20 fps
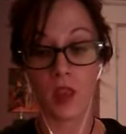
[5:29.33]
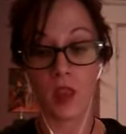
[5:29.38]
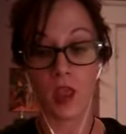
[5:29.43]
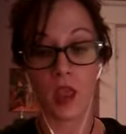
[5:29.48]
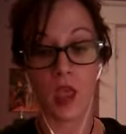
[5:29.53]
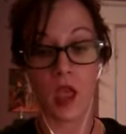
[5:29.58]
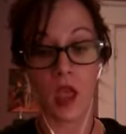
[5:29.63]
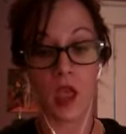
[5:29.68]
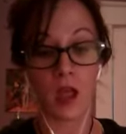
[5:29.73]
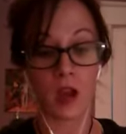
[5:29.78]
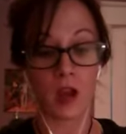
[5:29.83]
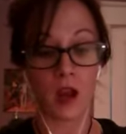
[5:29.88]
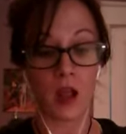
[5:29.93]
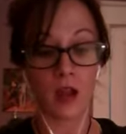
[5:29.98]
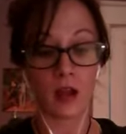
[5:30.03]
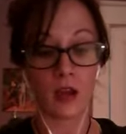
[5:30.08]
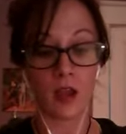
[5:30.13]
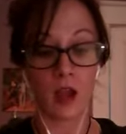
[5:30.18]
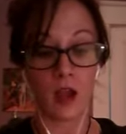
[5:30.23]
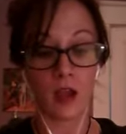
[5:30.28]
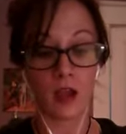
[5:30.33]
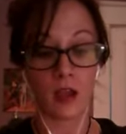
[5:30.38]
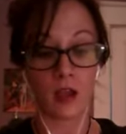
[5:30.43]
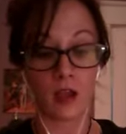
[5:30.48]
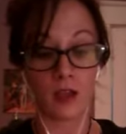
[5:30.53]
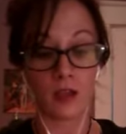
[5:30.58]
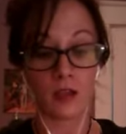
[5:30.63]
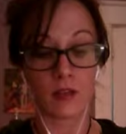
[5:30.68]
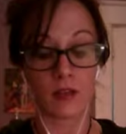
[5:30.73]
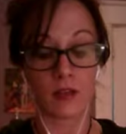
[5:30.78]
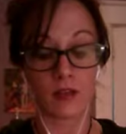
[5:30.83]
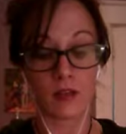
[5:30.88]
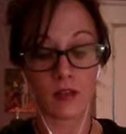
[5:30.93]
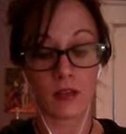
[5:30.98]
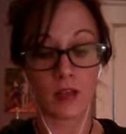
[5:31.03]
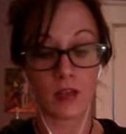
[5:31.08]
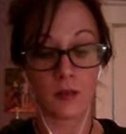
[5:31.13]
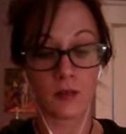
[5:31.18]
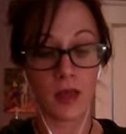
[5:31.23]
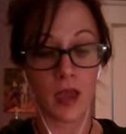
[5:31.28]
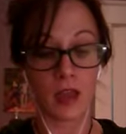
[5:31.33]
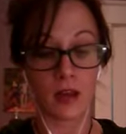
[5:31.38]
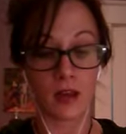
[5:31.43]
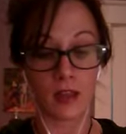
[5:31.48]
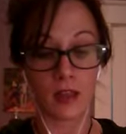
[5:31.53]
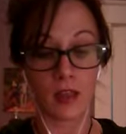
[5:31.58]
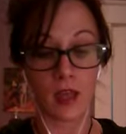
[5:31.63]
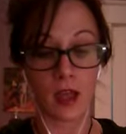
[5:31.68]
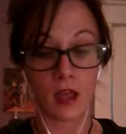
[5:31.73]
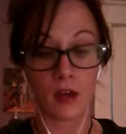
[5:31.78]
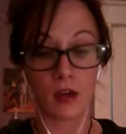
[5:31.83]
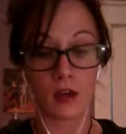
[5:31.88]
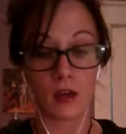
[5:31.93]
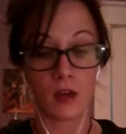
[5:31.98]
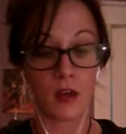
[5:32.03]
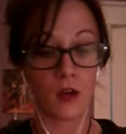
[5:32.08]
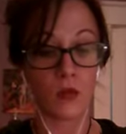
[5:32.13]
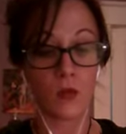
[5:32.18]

And I, I just keep getting that.